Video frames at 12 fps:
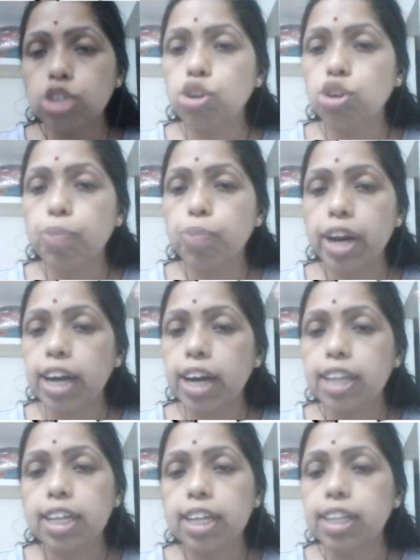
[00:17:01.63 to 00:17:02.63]
should be
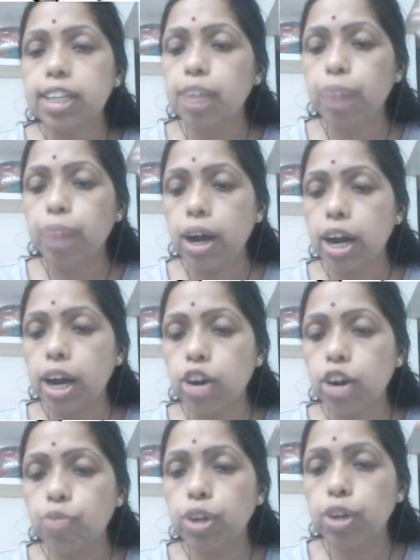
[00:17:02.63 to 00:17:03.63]
greater than that
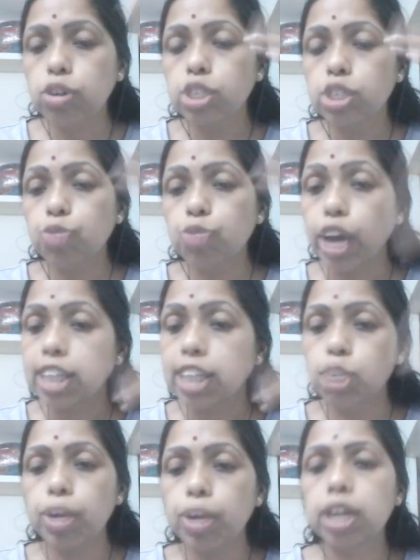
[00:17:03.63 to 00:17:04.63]
cutoff frequency for
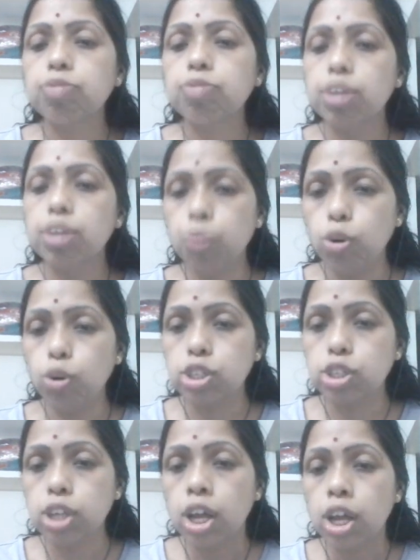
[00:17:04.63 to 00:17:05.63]
achieving different modes,
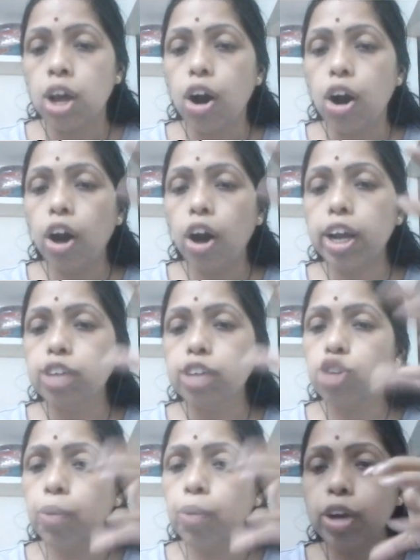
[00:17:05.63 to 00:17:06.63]
or it
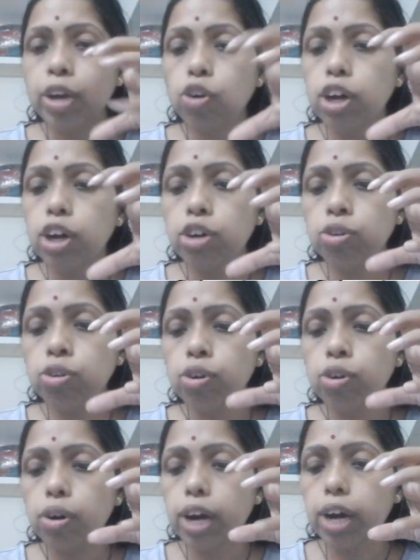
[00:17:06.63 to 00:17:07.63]
should be equal to
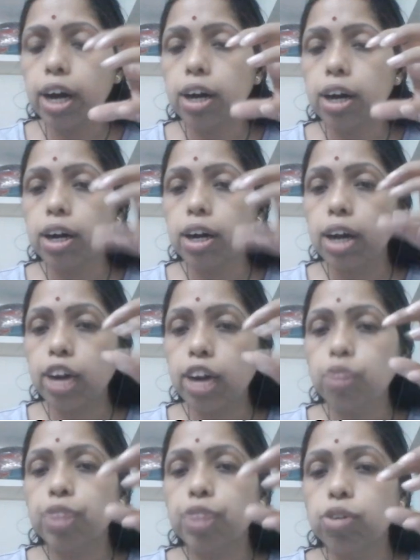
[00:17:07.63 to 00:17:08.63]

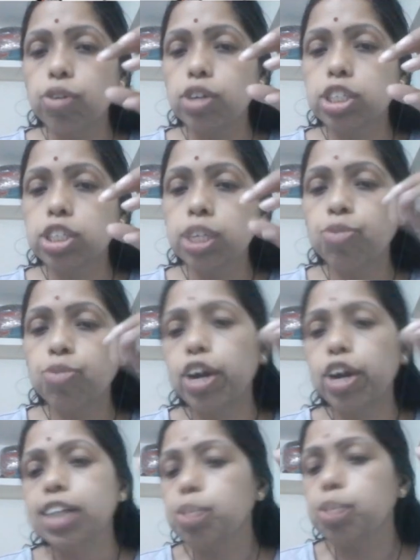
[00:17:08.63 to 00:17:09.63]
cutoff frequency for
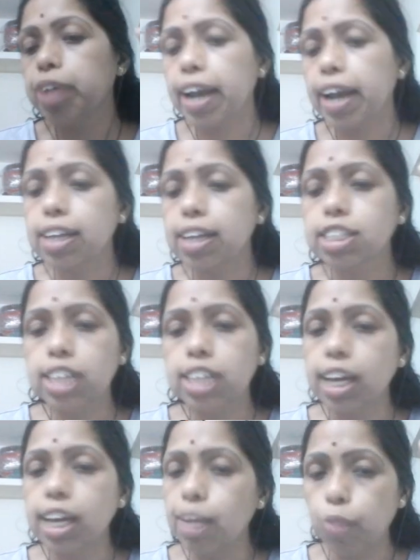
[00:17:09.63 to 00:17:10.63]
achieving at least
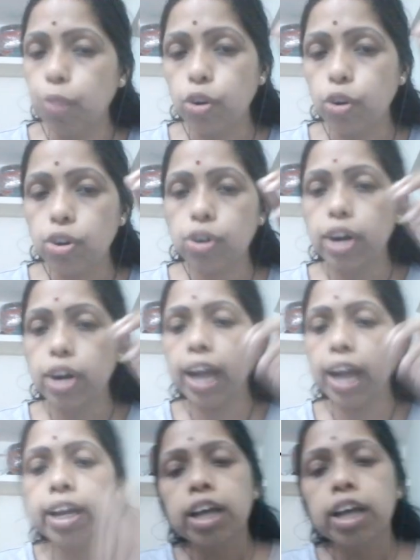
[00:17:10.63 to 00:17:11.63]
single mode,
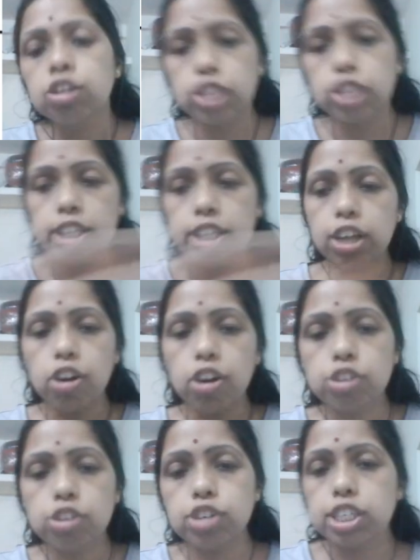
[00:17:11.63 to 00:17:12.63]
right? So these I'll
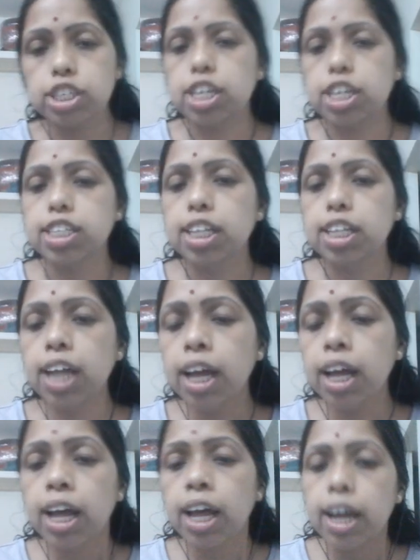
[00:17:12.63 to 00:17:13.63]
also discuss in the
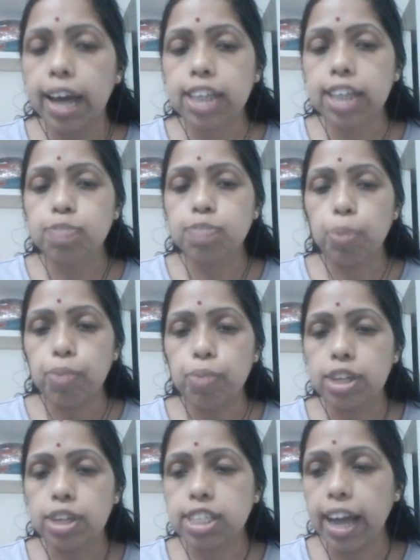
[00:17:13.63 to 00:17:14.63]
next
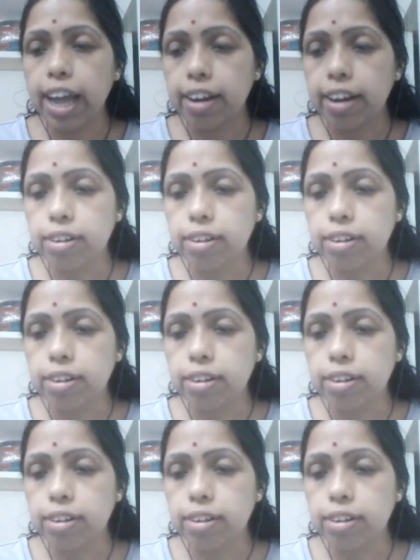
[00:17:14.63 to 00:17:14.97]
slide.